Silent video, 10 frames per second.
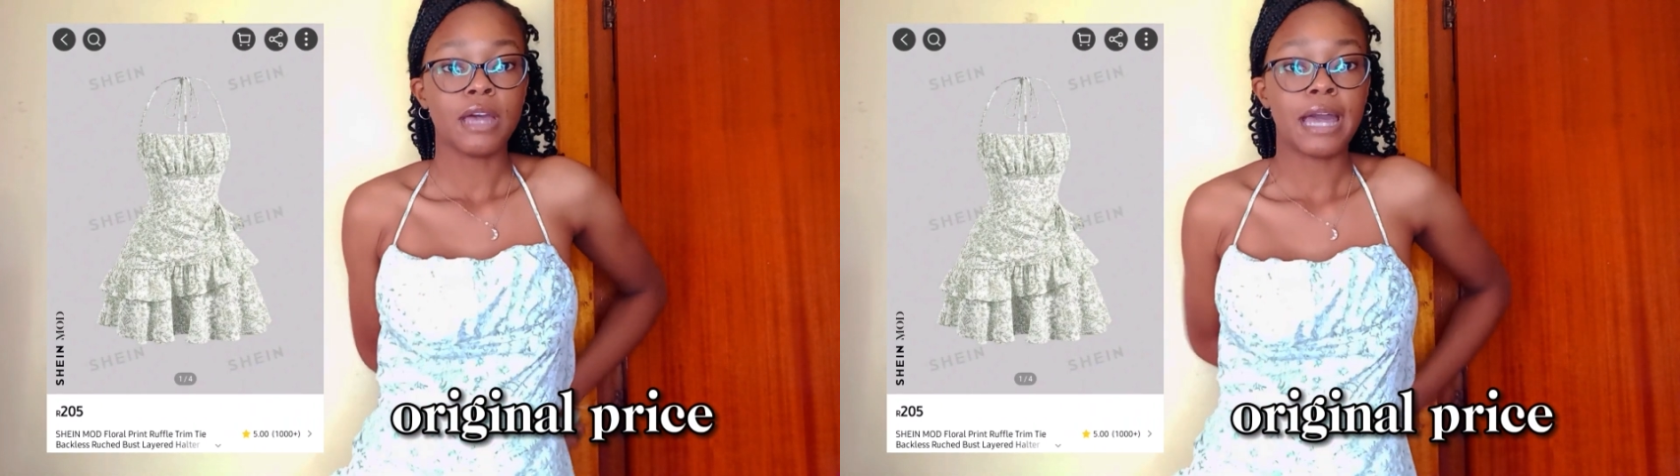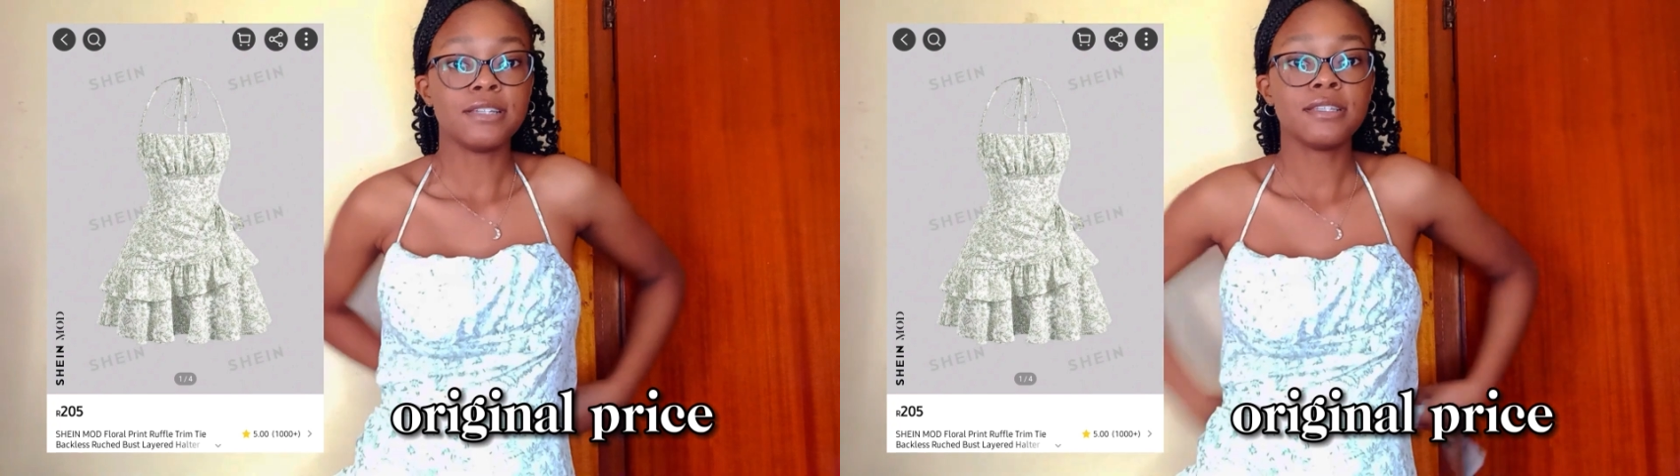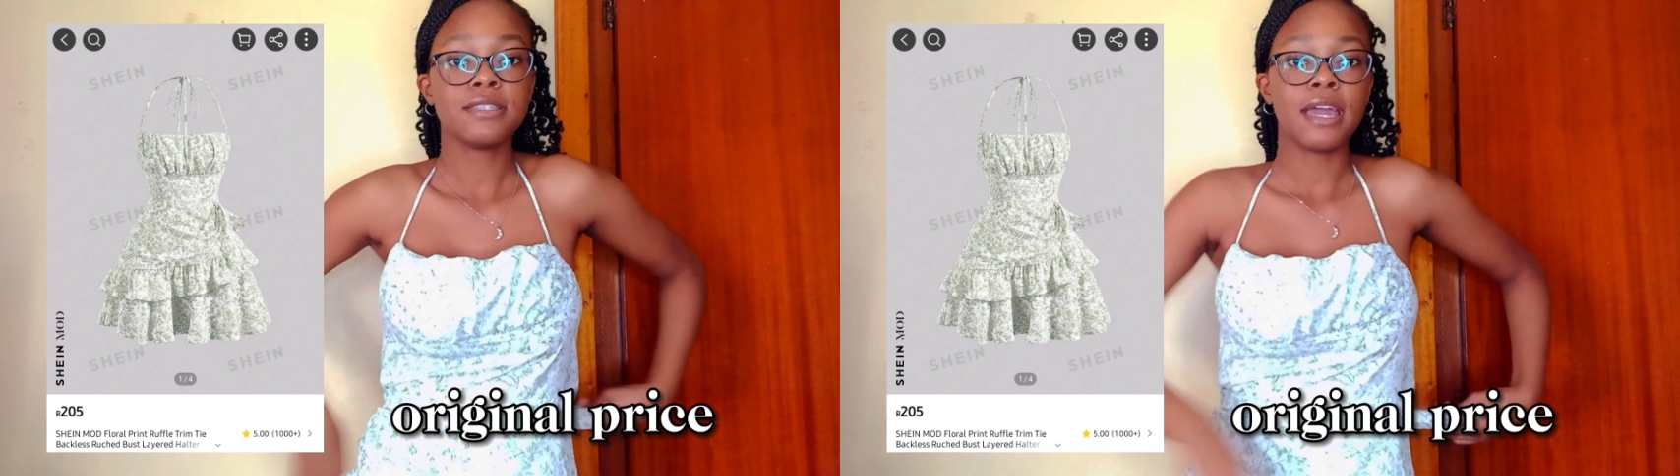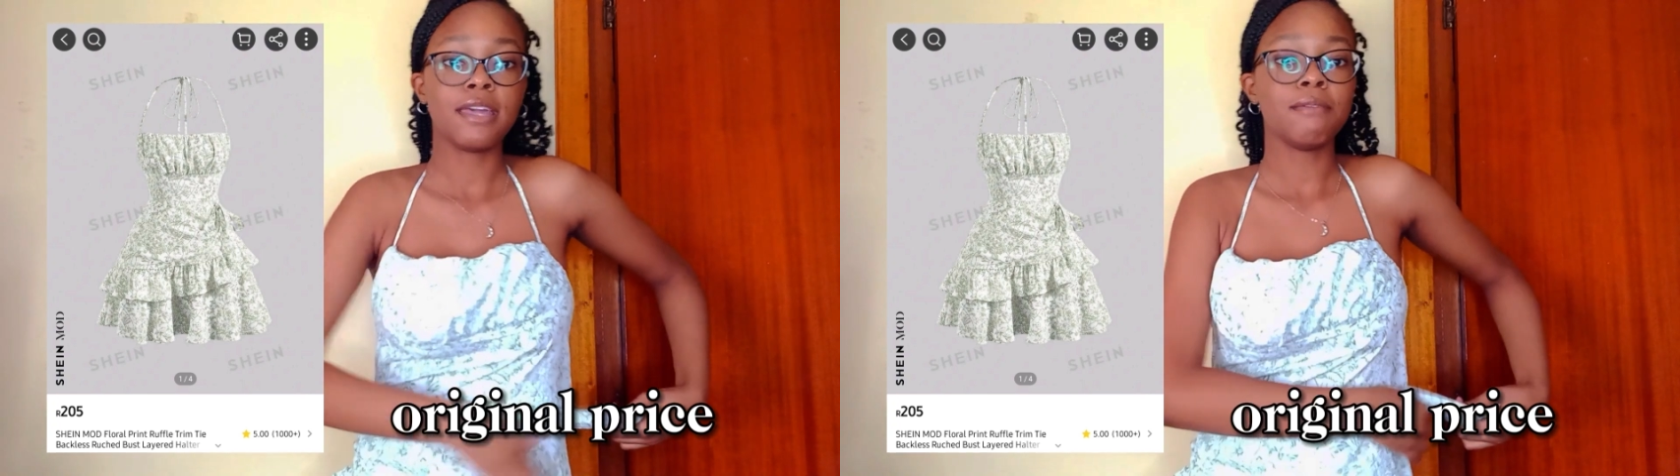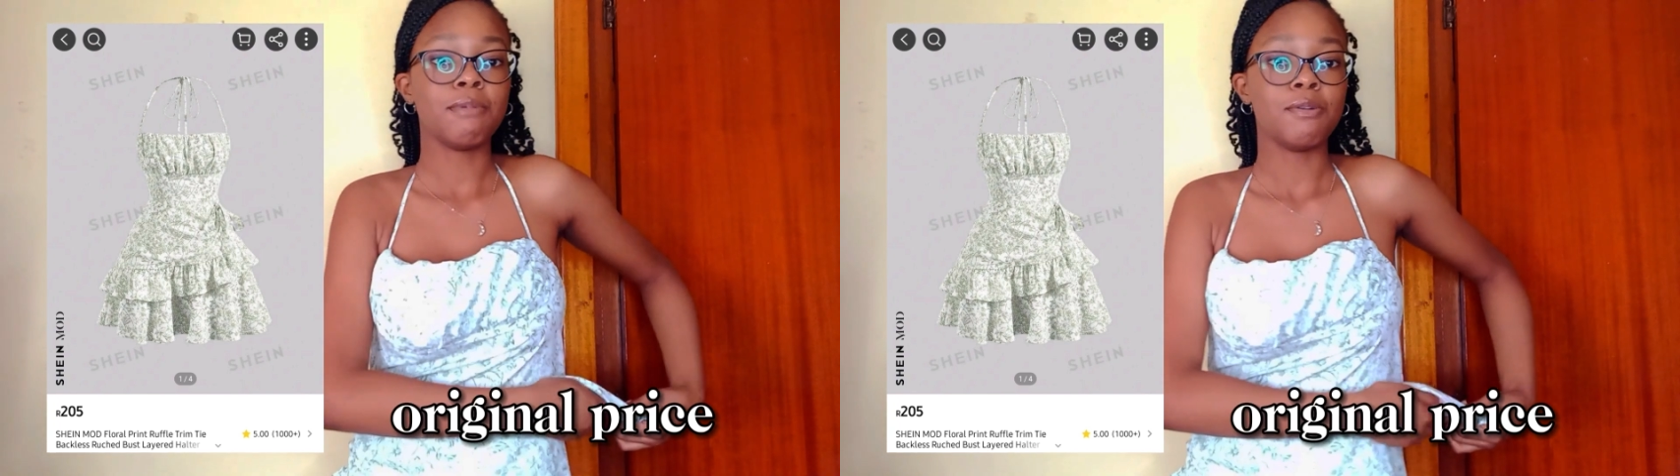I just tie
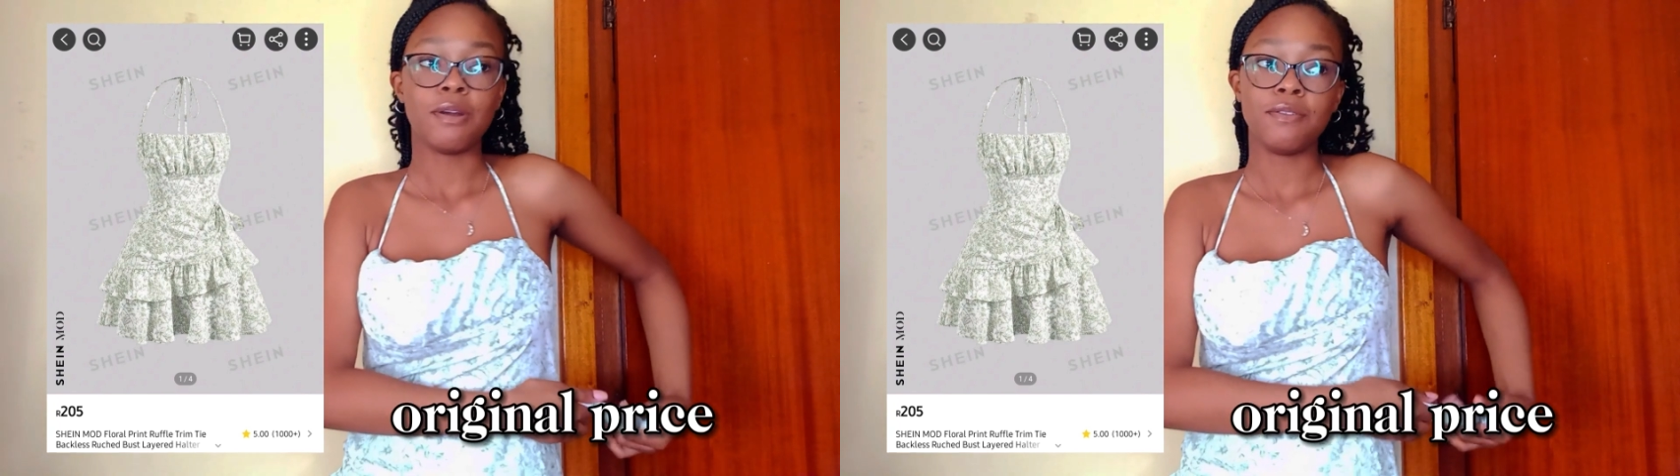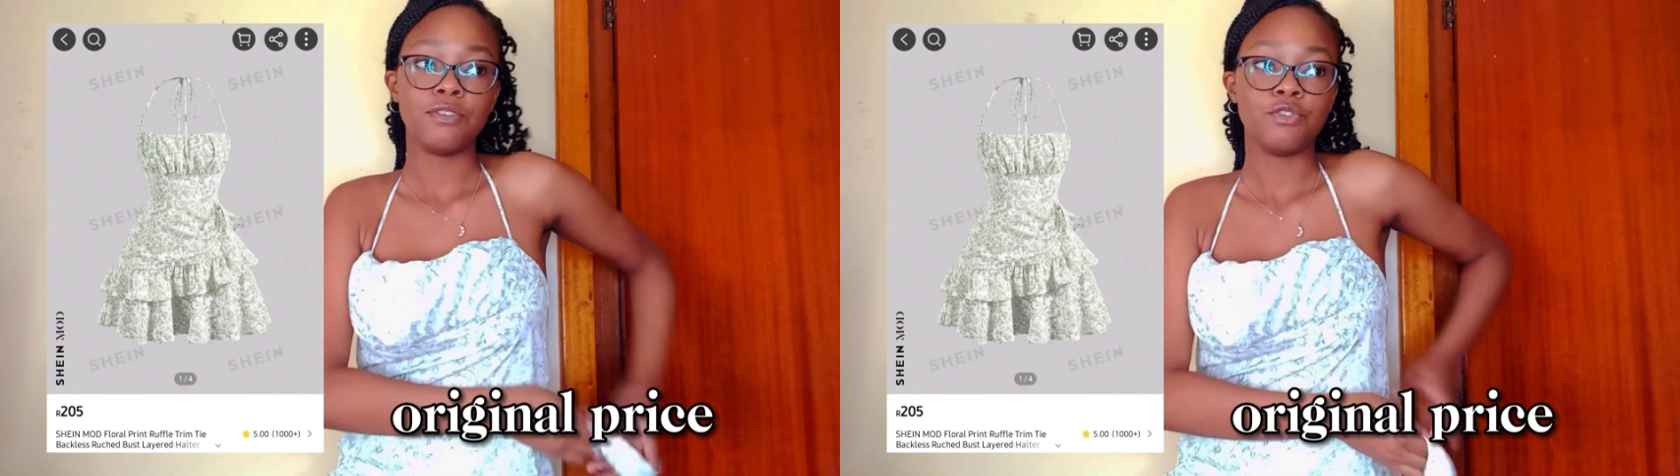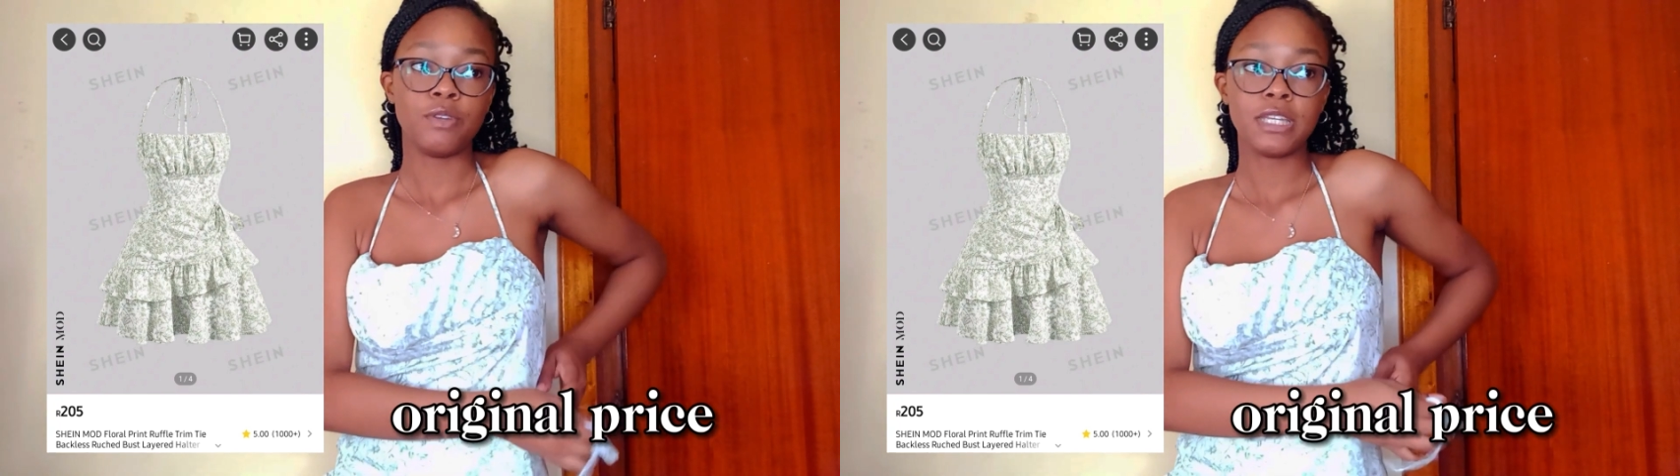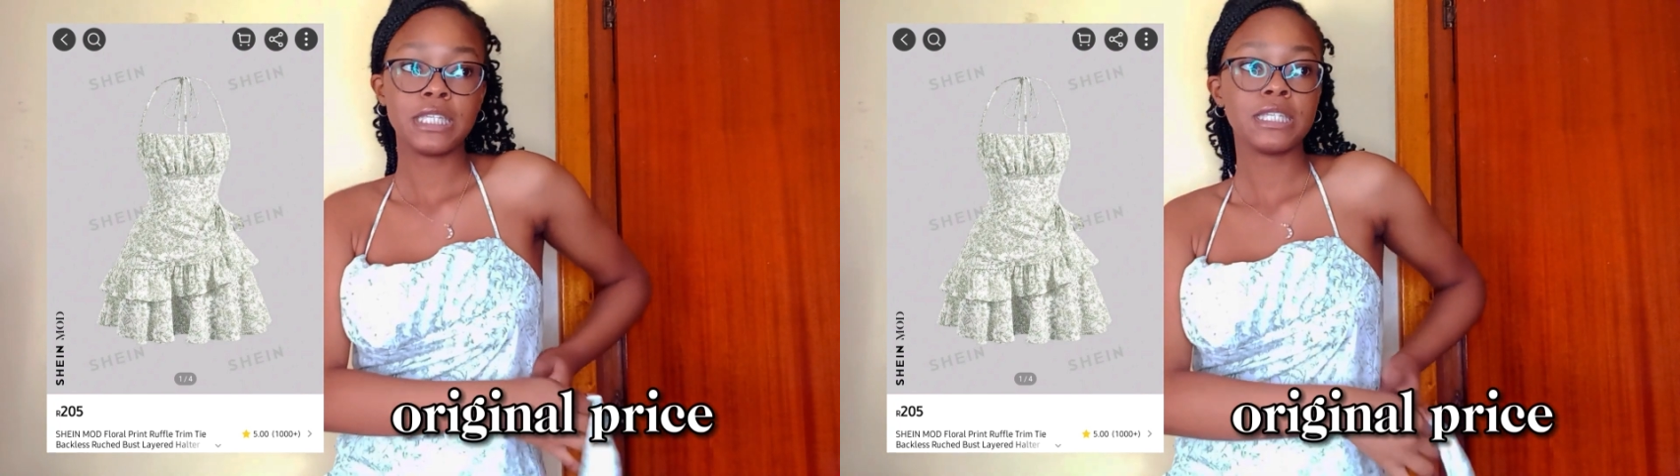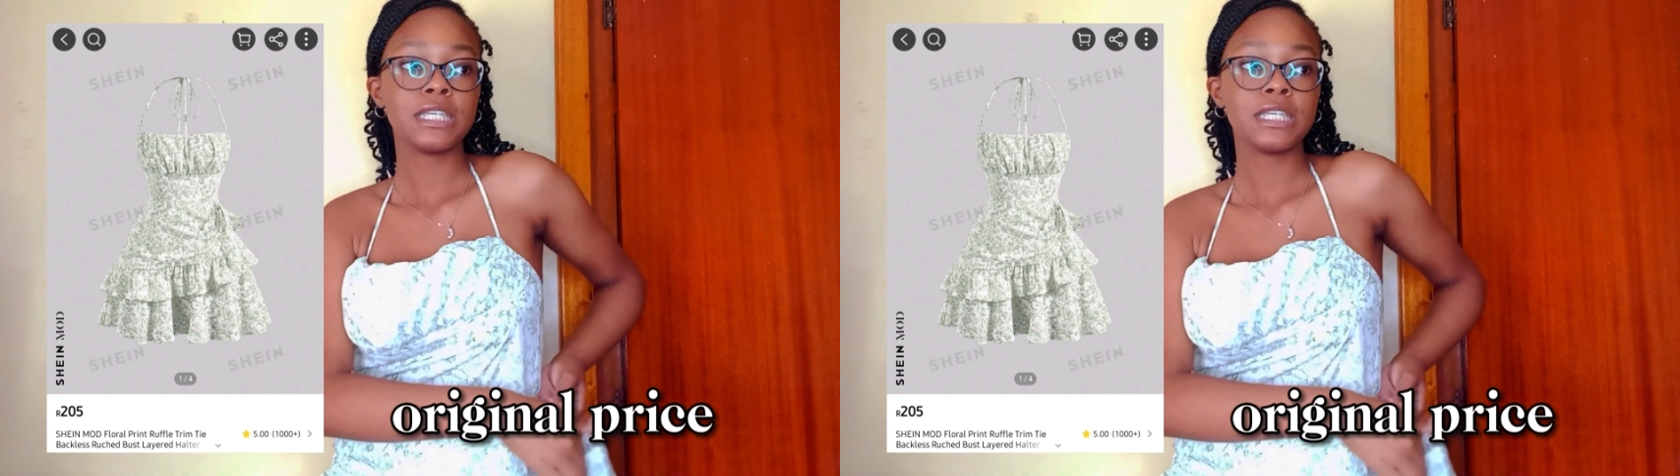them around the dress.